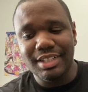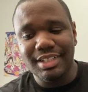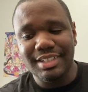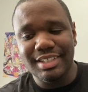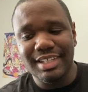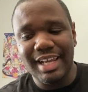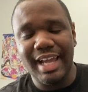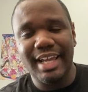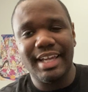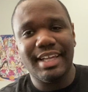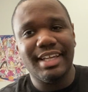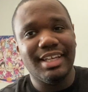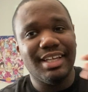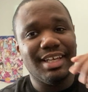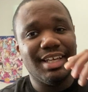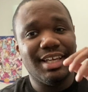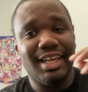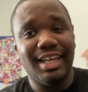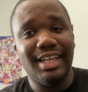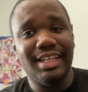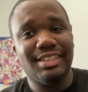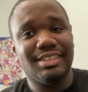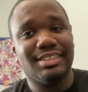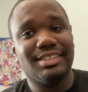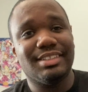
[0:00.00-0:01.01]
like,
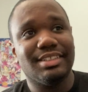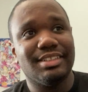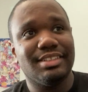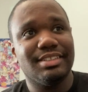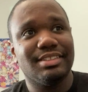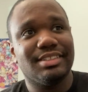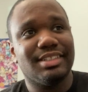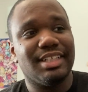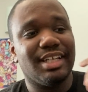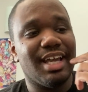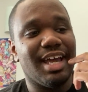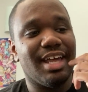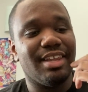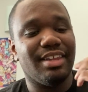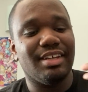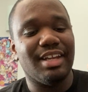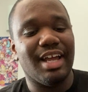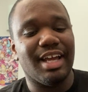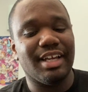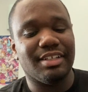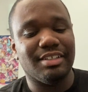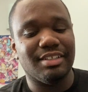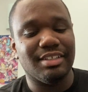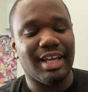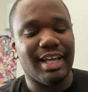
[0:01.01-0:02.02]
eat together,
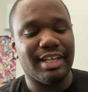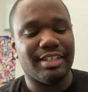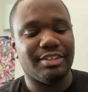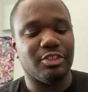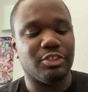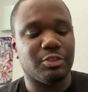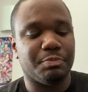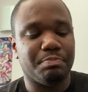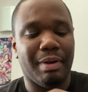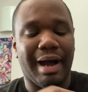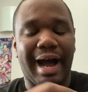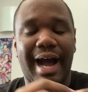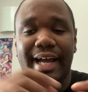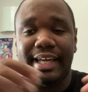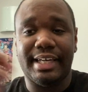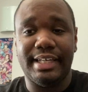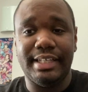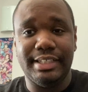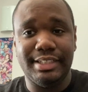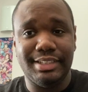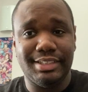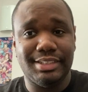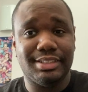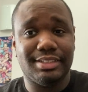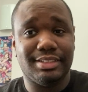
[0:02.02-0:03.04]
like those
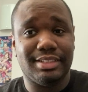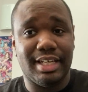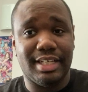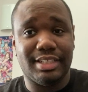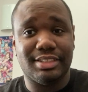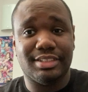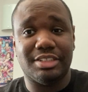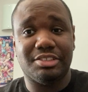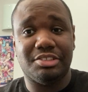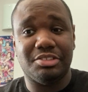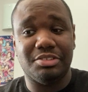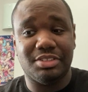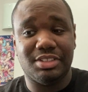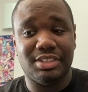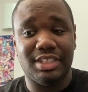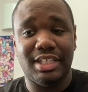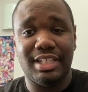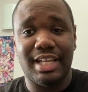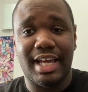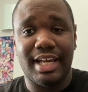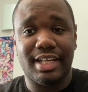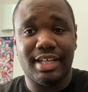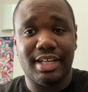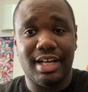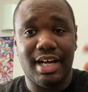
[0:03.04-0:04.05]
Pocky sticks that you see,
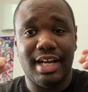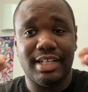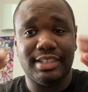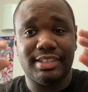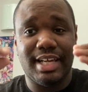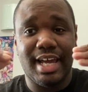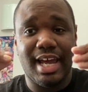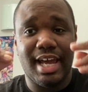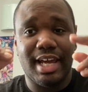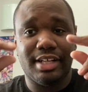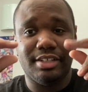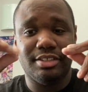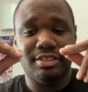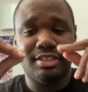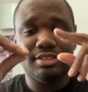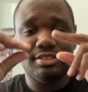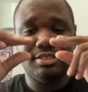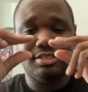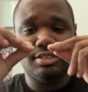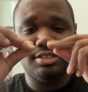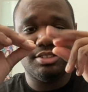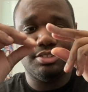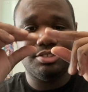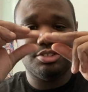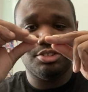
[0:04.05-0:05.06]
like, contact,
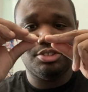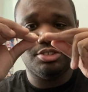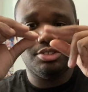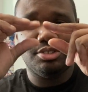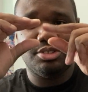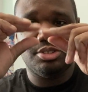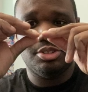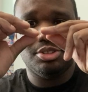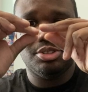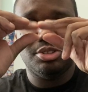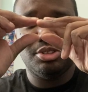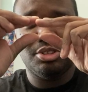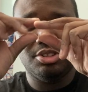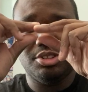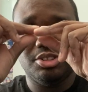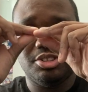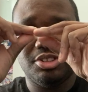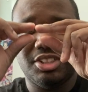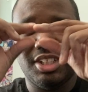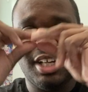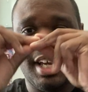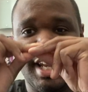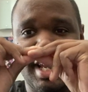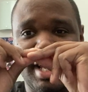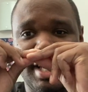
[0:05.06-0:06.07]

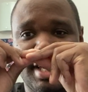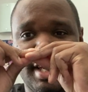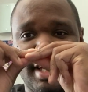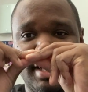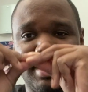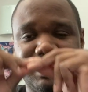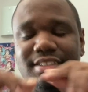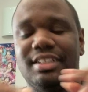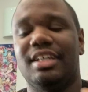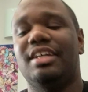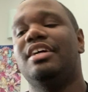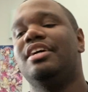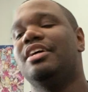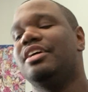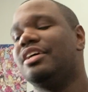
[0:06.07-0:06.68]
and then kiss.